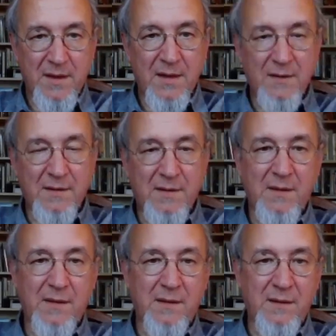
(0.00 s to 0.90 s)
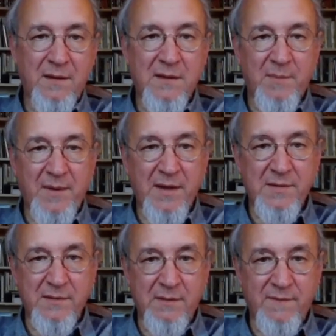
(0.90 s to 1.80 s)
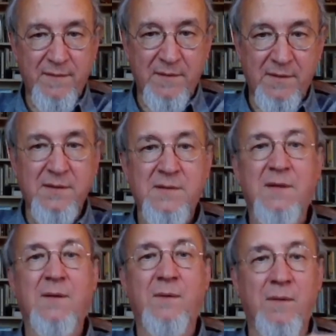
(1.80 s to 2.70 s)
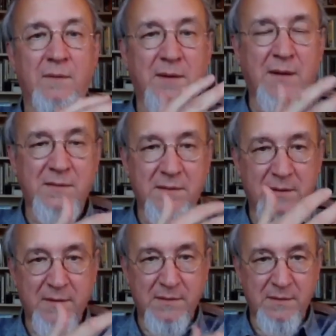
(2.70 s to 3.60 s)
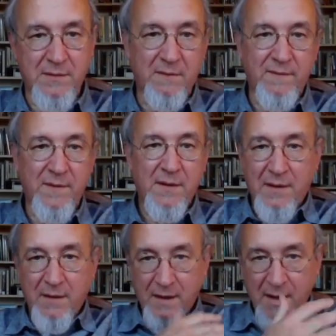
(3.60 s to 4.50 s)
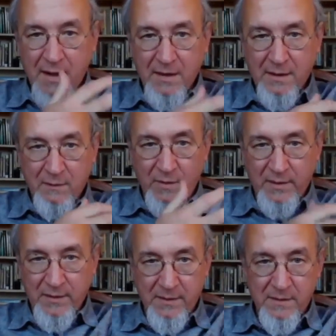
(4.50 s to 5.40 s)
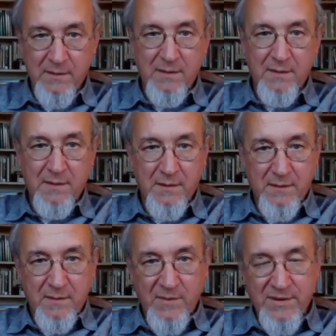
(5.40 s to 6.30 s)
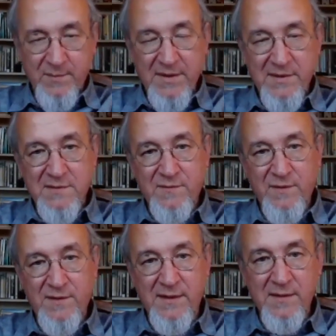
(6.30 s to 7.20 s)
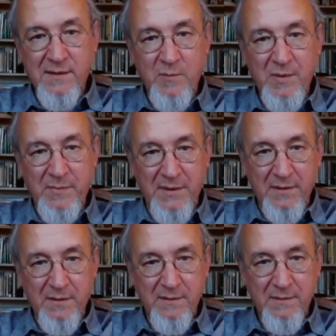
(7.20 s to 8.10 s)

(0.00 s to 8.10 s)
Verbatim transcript: and incorporation of this old Russian tradition of high quality mathematics for thinking people